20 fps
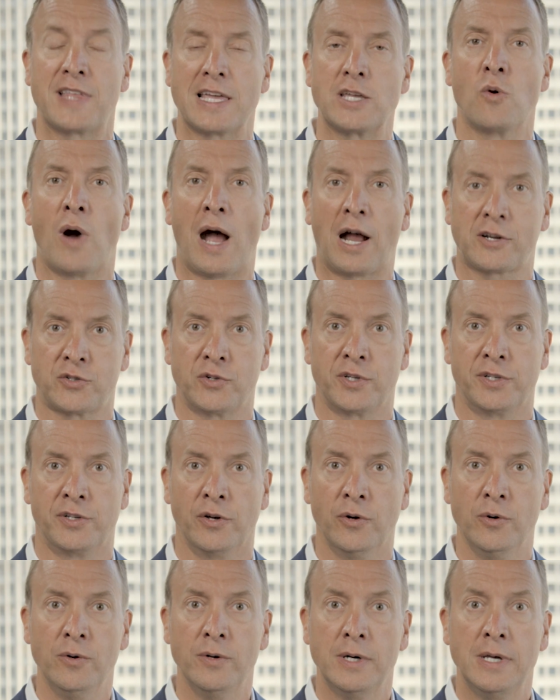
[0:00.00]
that you actually
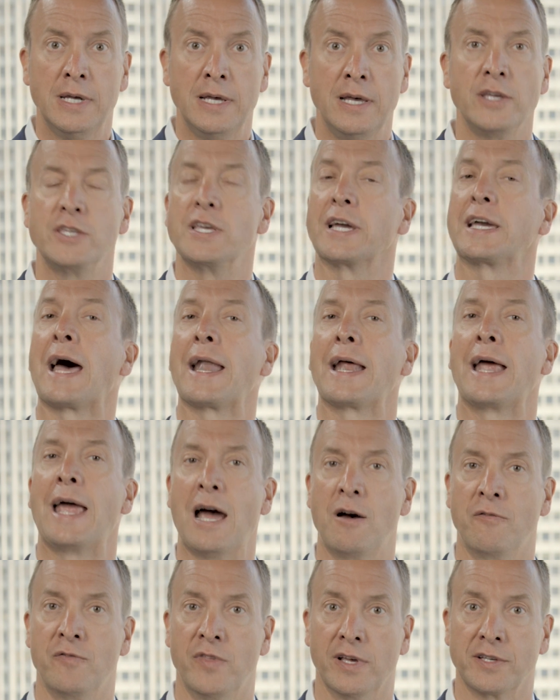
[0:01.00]
do? You gotta
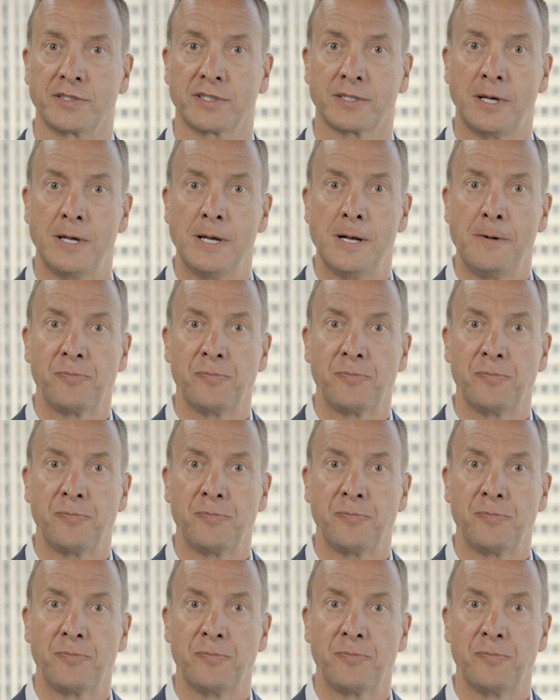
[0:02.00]
have this.